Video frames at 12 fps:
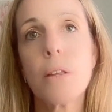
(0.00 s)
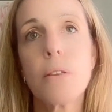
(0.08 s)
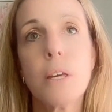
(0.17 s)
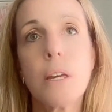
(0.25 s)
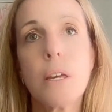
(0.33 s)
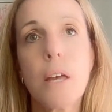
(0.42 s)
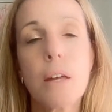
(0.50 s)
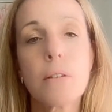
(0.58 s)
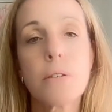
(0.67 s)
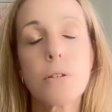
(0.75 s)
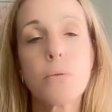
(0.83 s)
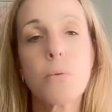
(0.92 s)
The
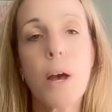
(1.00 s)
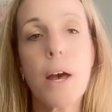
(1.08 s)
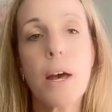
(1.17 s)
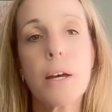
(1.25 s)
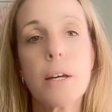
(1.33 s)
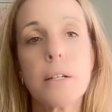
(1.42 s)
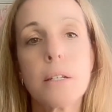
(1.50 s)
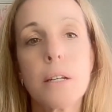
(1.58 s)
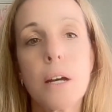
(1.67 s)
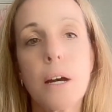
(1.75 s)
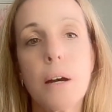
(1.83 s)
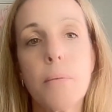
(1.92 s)
council had
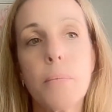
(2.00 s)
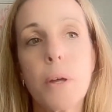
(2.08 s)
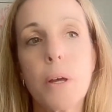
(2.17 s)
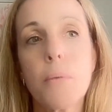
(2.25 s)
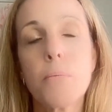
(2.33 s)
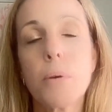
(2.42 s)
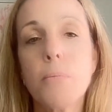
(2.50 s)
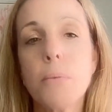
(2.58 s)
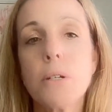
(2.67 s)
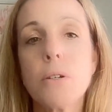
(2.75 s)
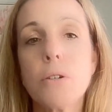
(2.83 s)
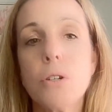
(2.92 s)

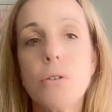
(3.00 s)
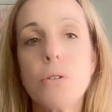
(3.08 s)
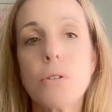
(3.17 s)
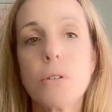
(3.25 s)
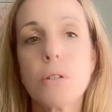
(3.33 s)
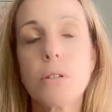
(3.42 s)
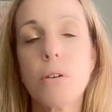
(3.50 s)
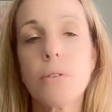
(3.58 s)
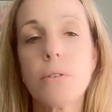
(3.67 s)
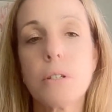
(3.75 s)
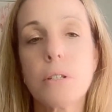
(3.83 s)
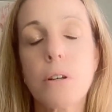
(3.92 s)
permitted uses
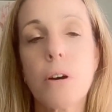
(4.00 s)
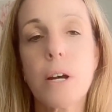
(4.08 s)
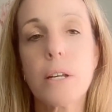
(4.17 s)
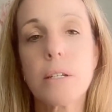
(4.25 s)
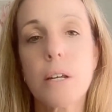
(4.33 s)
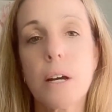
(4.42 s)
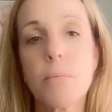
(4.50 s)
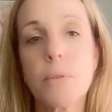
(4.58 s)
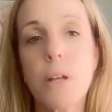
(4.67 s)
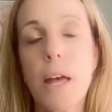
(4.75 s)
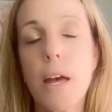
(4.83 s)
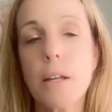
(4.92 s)
on the site.
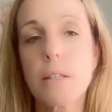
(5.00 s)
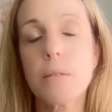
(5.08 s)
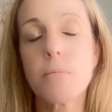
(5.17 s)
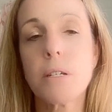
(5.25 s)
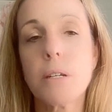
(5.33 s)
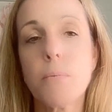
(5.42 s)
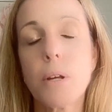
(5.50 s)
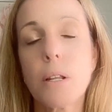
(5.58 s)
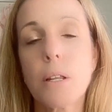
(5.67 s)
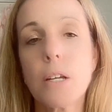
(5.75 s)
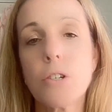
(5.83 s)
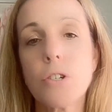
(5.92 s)
They had some
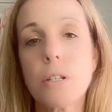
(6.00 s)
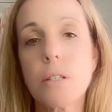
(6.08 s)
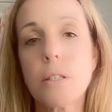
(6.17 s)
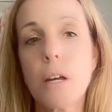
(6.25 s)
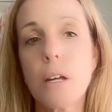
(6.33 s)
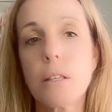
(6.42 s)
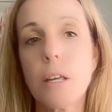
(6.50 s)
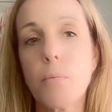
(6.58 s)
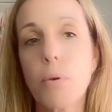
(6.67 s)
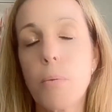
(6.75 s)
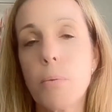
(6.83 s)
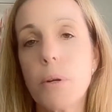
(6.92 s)
stipulations that the
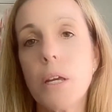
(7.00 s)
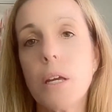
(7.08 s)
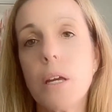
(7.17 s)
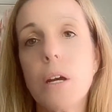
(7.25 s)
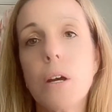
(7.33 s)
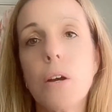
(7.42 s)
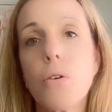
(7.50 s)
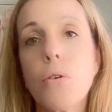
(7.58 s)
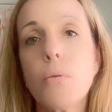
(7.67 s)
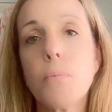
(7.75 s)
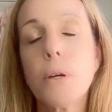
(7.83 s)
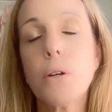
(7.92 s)
property
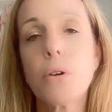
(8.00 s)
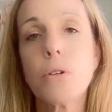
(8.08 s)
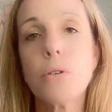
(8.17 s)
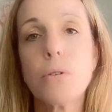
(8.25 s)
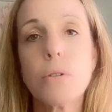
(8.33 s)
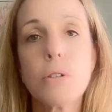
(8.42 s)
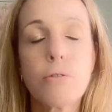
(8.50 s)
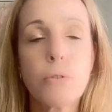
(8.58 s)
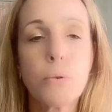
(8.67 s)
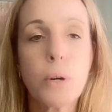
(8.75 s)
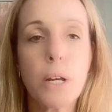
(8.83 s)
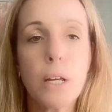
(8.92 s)
could be not used
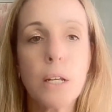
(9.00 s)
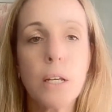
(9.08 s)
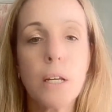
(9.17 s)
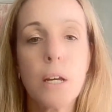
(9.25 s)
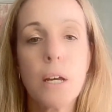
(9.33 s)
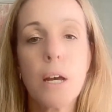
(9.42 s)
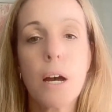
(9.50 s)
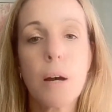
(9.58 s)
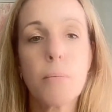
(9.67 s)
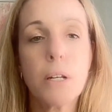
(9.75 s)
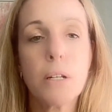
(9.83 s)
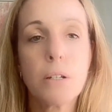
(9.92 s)
for any
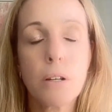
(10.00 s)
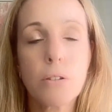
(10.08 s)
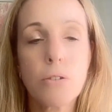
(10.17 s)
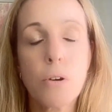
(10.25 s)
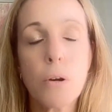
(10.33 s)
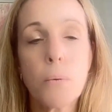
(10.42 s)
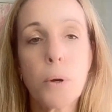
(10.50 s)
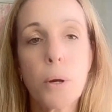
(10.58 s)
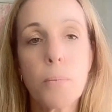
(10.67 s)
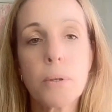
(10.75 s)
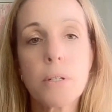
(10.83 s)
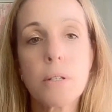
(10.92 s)
industrial
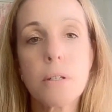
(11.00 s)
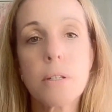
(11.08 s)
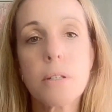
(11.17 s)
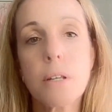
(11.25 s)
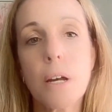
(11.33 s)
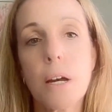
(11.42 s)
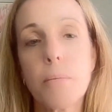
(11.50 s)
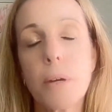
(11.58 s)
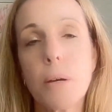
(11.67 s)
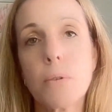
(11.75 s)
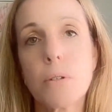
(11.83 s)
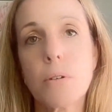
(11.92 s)
purposes.
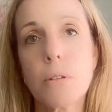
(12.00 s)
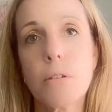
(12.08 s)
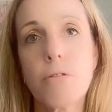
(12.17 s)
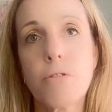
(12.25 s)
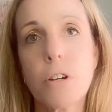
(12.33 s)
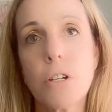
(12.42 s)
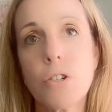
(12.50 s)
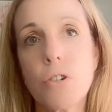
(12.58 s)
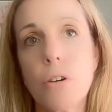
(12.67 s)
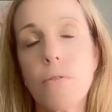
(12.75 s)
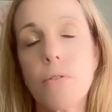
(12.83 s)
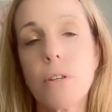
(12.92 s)
It was on the fringe
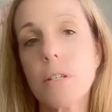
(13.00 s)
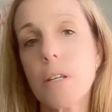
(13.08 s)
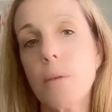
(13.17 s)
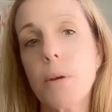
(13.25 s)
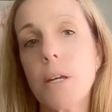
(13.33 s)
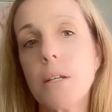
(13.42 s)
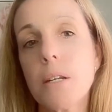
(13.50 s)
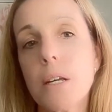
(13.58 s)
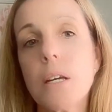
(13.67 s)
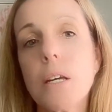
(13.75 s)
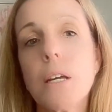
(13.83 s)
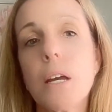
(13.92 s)
of the
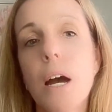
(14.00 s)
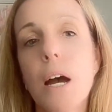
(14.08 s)
CBD,